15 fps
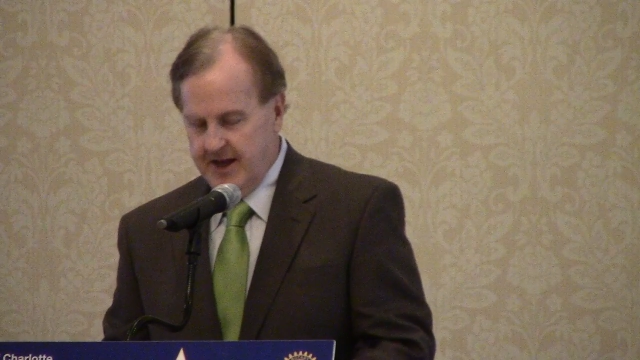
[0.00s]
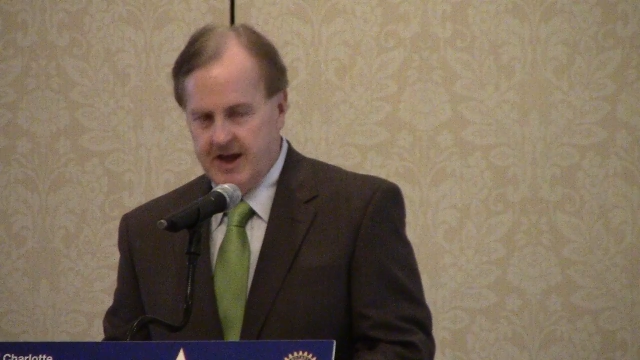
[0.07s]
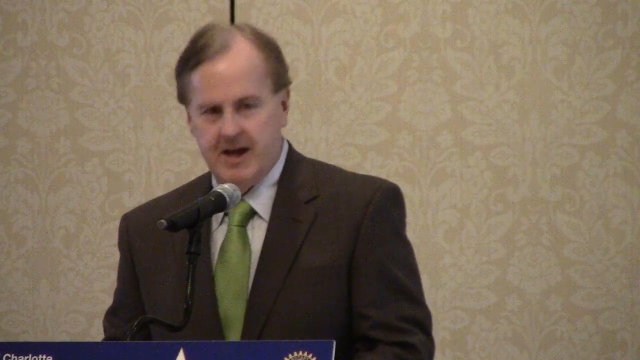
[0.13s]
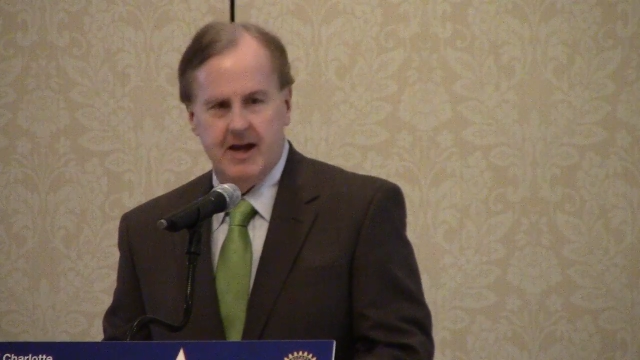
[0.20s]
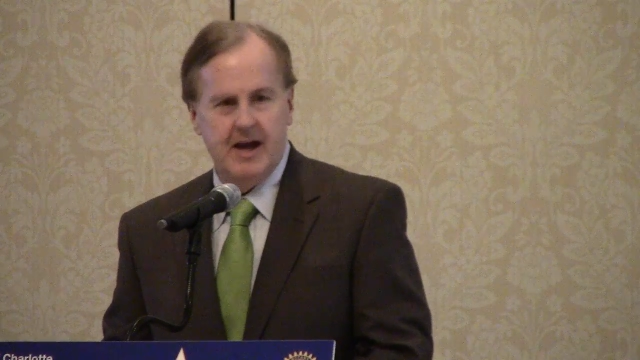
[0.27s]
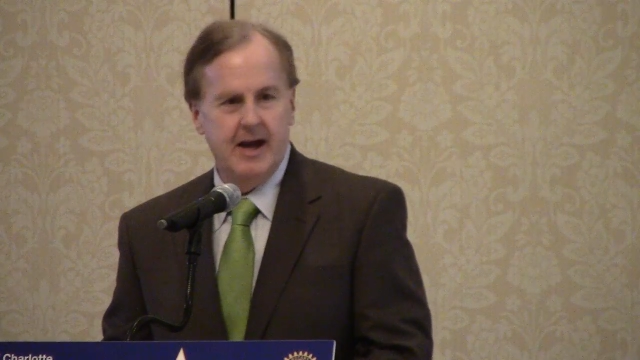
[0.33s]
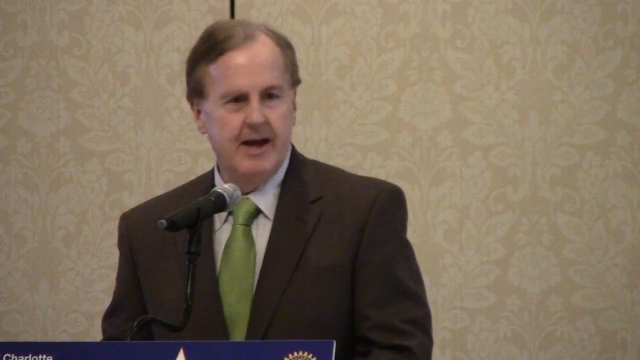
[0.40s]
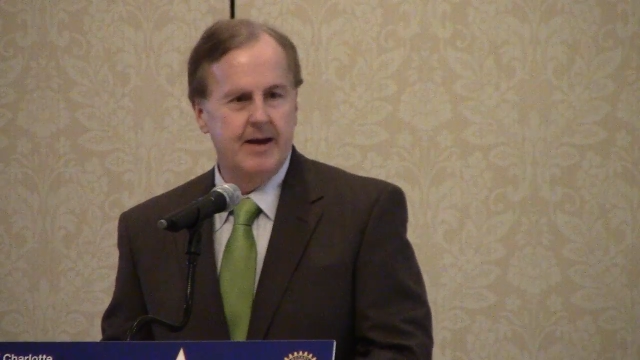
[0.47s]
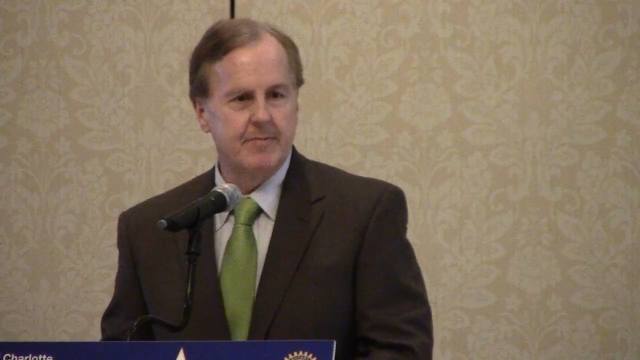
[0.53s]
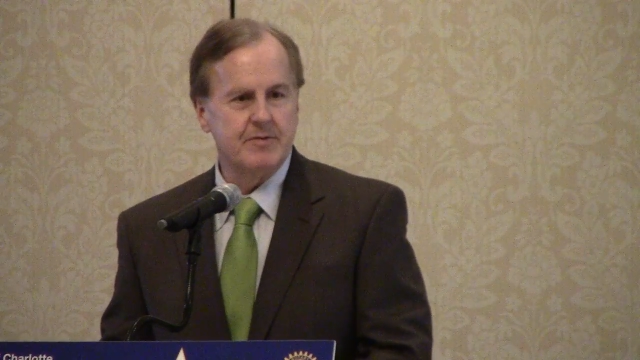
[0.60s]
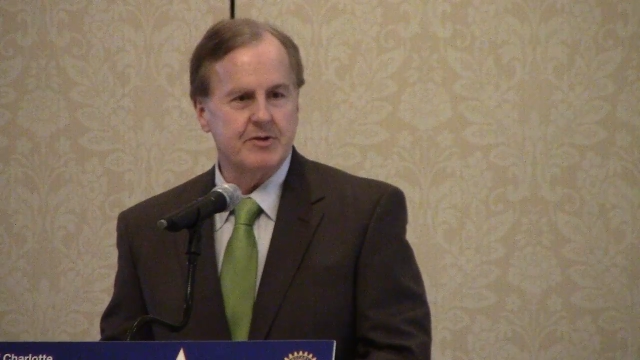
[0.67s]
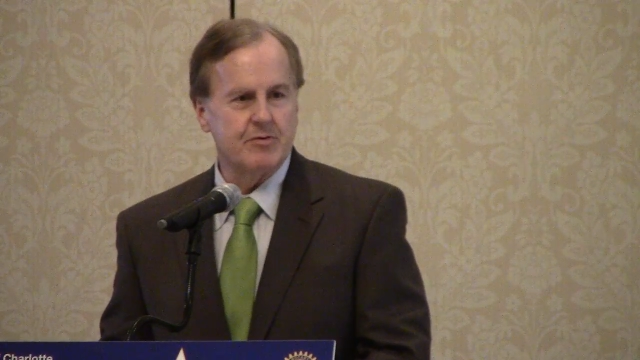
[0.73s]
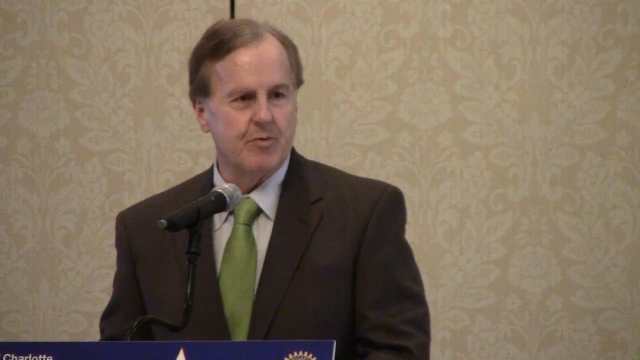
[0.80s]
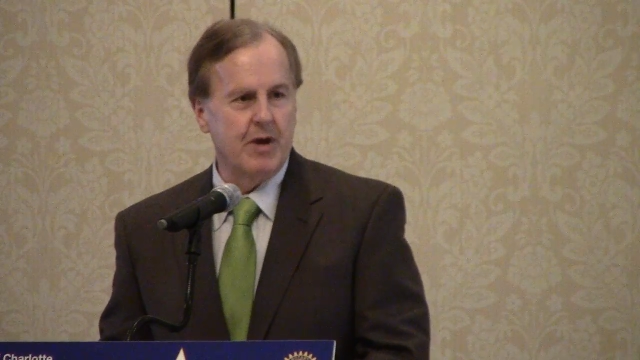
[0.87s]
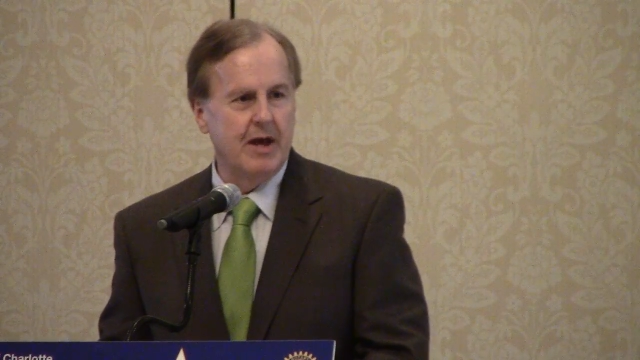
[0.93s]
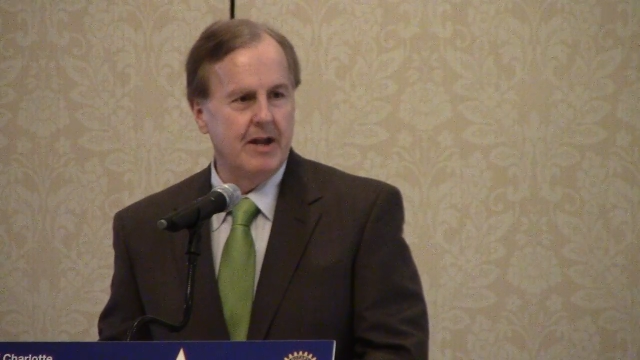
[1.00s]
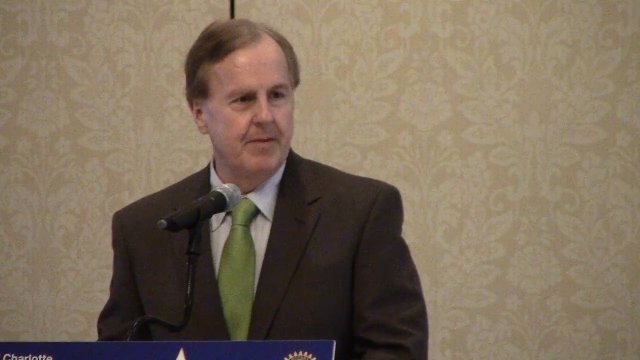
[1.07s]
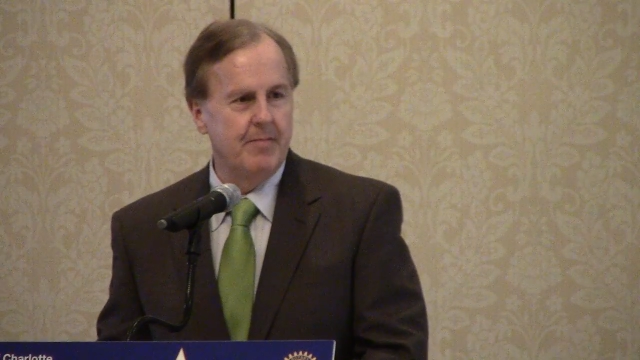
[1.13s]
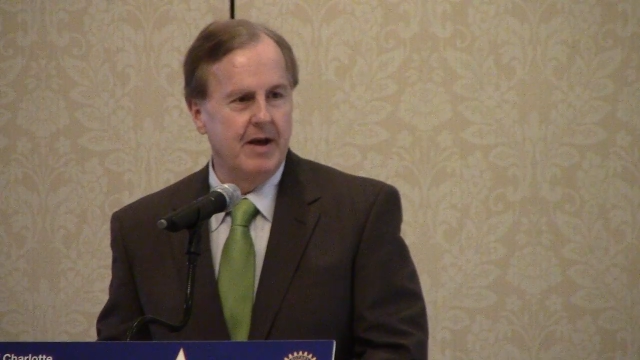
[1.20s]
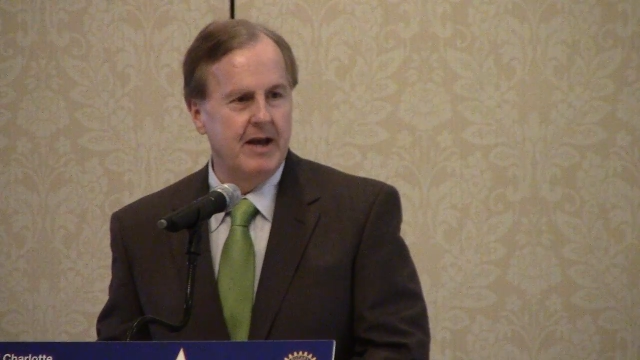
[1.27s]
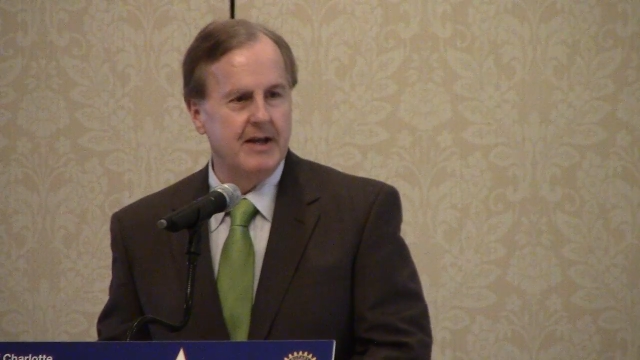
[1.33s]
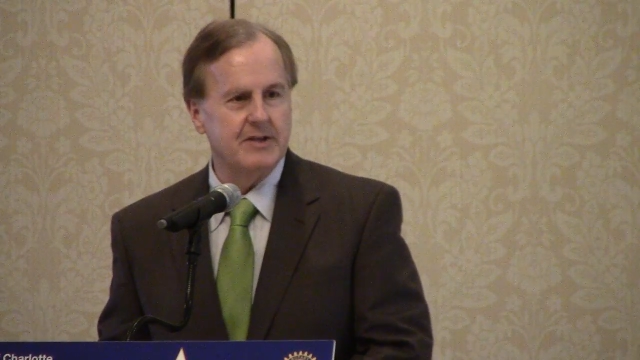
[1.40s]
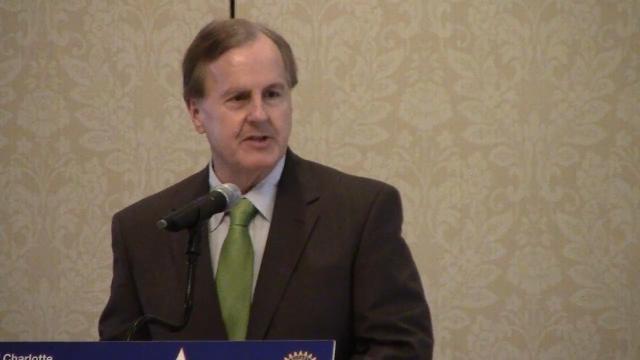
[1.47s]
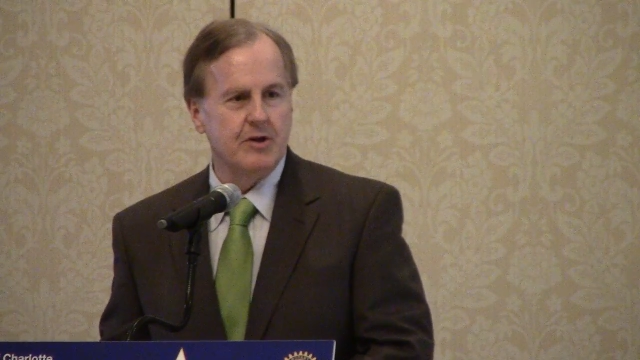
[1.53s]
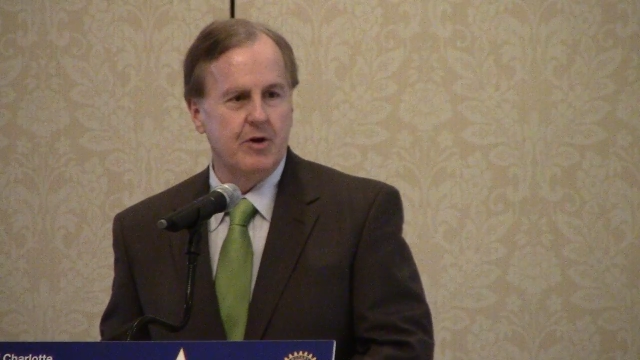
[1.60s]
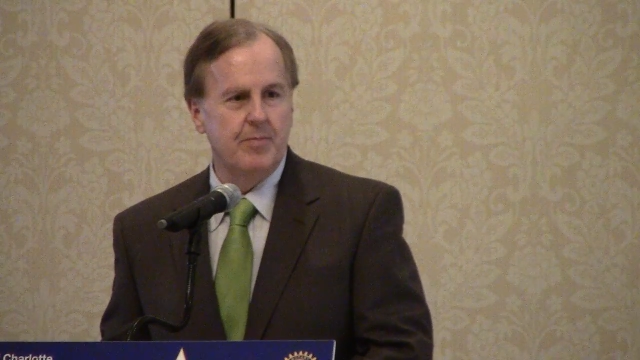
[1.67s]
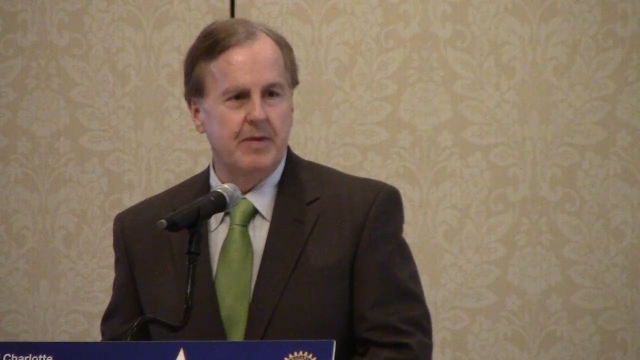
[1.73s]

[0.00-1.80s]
I am surrounded by so